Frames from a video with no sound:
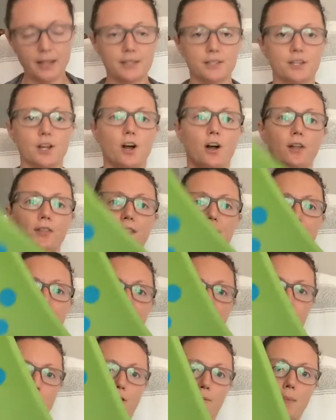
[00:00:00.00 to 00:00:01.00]
It's called the
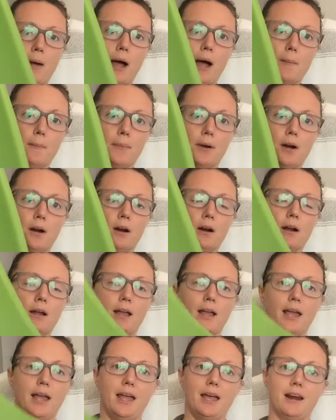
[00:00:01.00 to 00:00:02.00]
Teeter Popper,
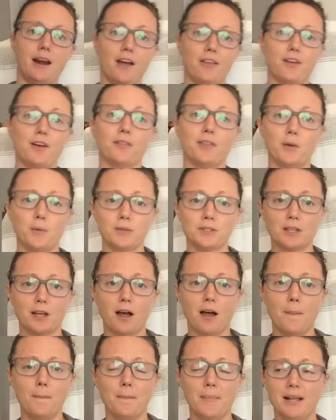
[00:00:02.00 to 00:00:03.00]
and I thought that was
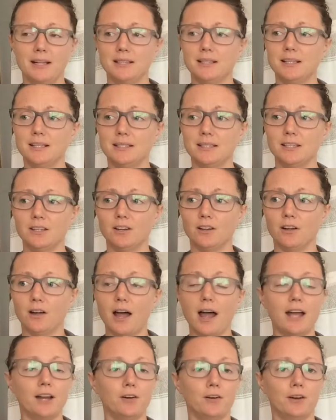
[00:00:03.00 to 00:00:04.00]
an amazing steal.
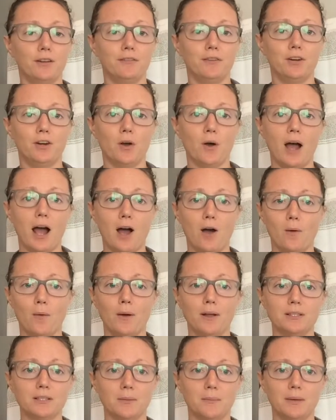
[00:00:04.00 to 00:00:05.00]
I don't even know
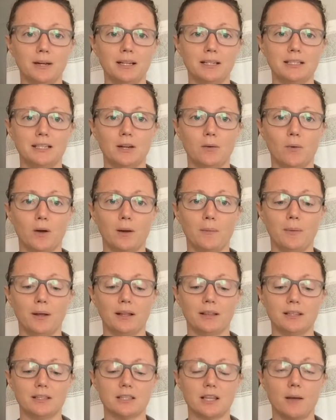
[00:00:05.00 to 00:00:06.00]
how somebody didn't want to
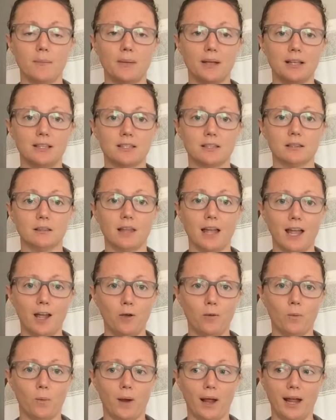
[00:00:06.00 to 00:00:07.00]
pick this up. It's
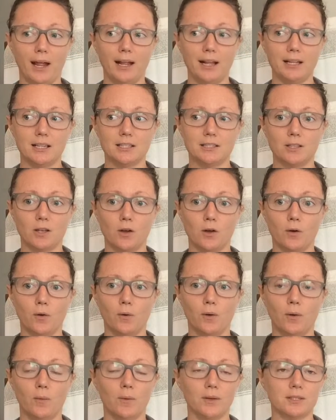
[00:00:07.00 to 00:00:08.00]
lightweight,
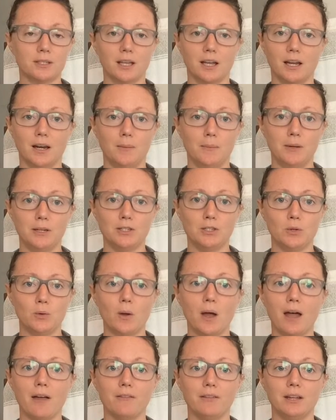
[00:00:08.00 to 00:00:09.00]
so it wasn't going to be too
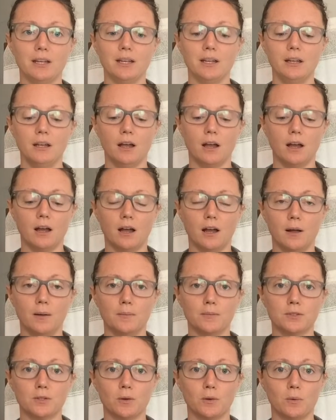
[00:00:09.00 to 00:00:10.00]
heavy,
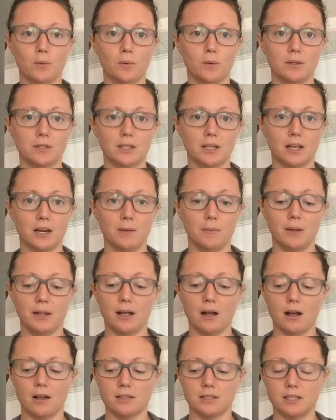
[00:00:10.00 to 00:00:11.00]
so it wasn't going to be
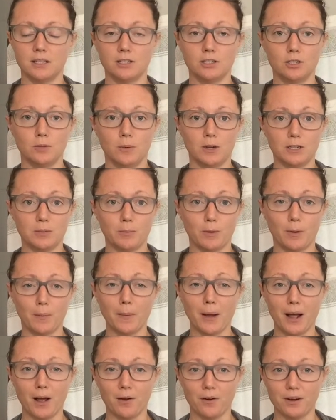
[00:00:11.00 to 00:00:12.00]
costing too much per
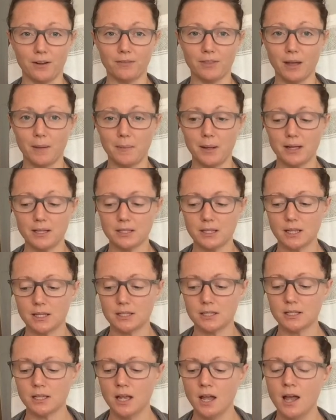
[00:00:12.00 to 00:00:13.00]
pound, if that makes
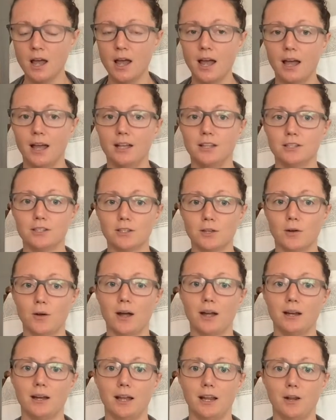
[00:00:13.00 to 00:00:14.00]
sense. And so
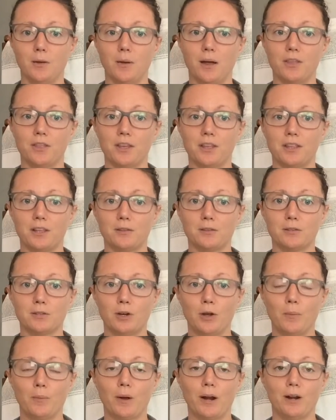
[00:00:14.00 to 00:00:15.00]
anyway, I thought that was a
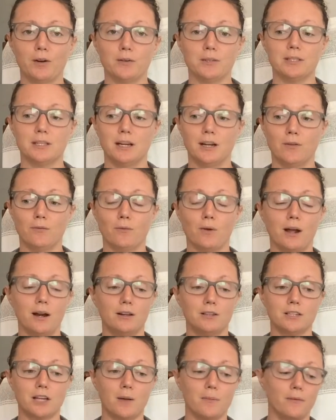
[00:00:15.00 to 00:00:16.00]
no-brainer. It was sitting right
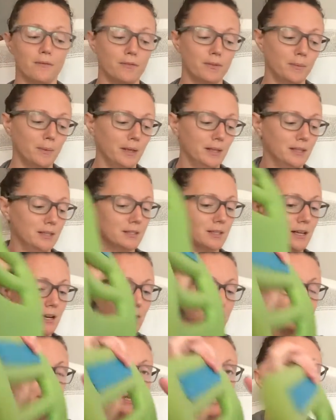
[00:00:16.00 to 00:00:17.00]
on top of the bins, and
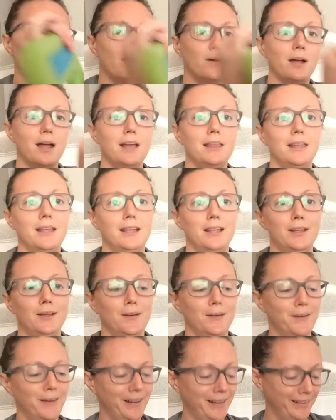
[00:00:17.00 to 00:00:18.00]
I was like, okay, thank
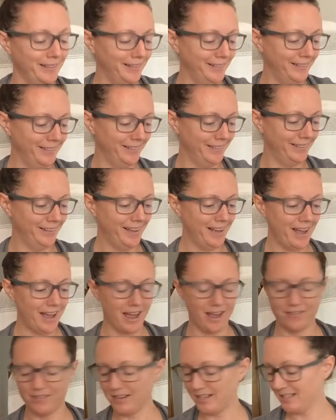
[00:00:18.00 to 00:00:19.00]
you.
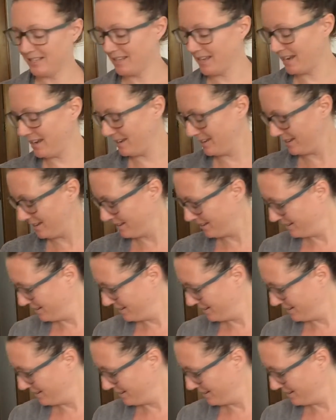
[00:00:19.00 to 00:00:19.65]
Have a nice day.